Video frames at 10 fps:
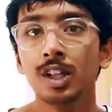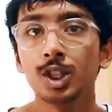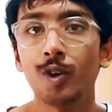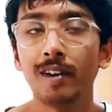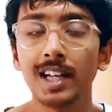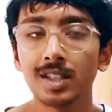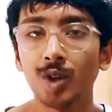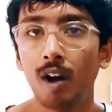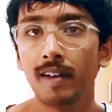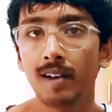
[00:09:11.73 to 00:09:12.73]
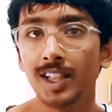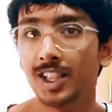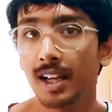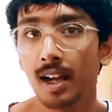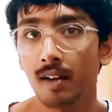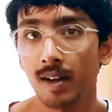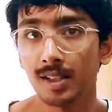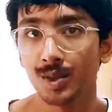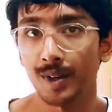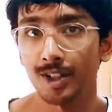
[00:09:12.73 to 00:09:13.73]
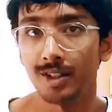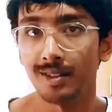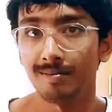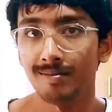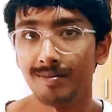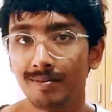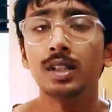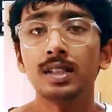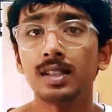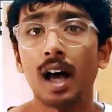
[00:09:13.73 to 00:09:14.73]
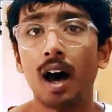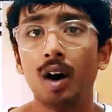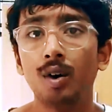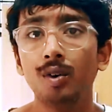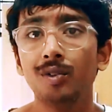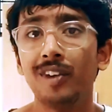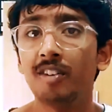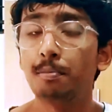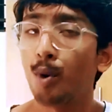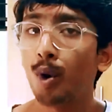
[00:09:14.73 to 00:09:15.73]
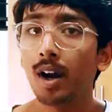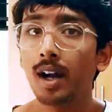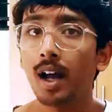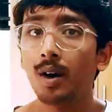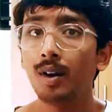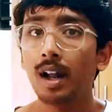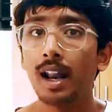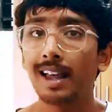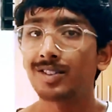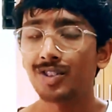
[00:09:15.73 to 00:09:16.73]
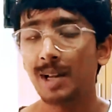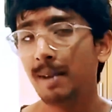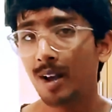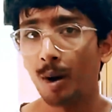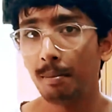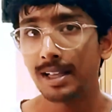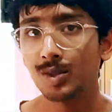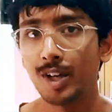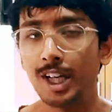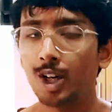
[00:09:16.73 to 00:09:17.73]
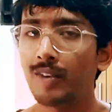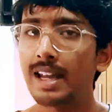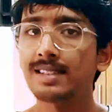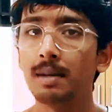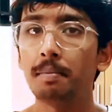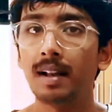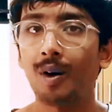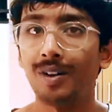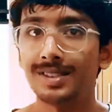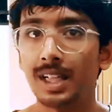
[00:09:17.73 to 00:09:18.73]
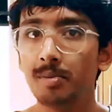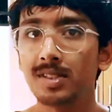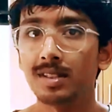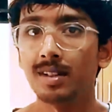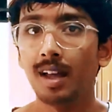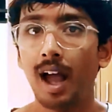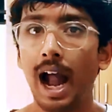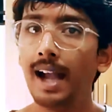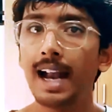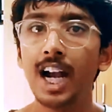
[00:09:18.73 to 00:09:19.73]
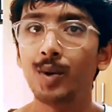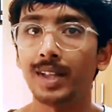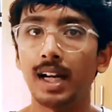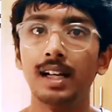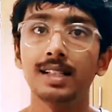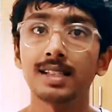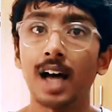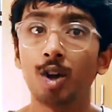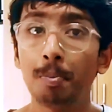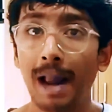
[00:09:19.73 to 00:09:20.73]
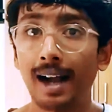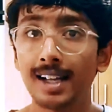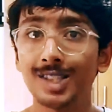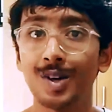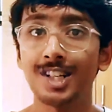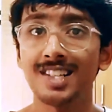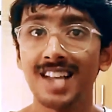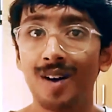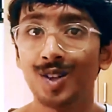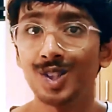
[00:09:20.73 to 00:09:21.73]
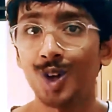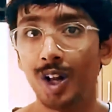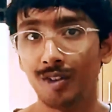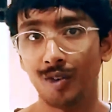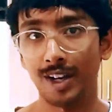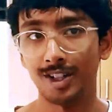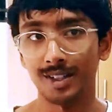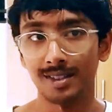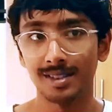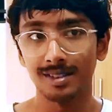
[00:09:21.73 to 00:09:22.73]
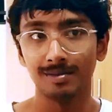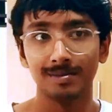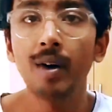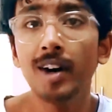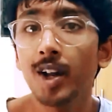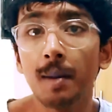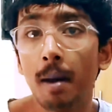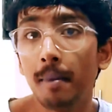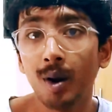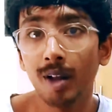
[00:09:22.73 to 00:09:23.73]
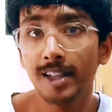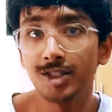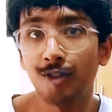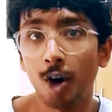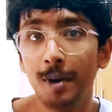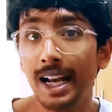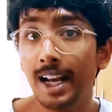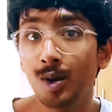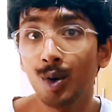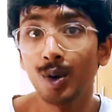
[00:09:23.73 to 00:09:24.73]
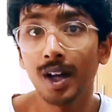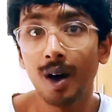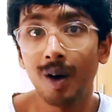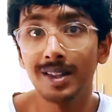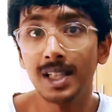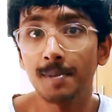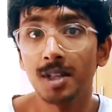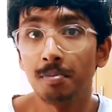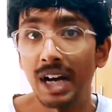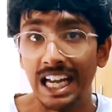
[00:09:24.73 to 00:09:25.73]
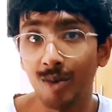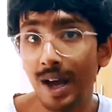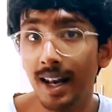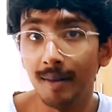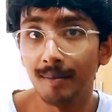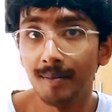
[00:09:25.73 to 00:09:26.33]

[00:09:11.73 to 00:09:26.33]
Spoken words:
So what we just solved here was a JEE advanced question. So this is how we have broken down an extremely complex question into very simple concepts and dealt with it. This is how you practice questions, this is how you solve questions. However, to remember all of these formulas, you need to know the concepts pretty well.